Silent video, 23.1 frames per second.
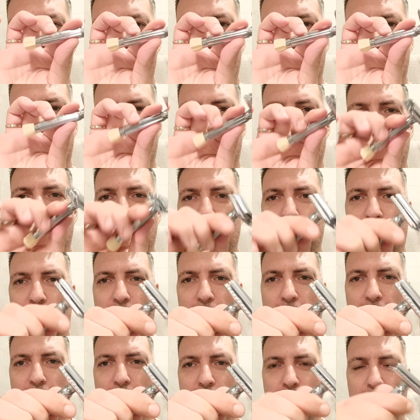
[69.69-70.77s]
very
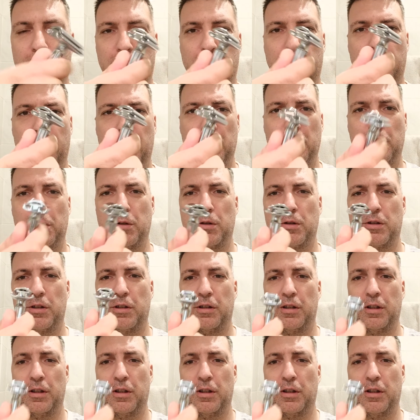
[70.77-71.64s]
gleaming, very sturdy.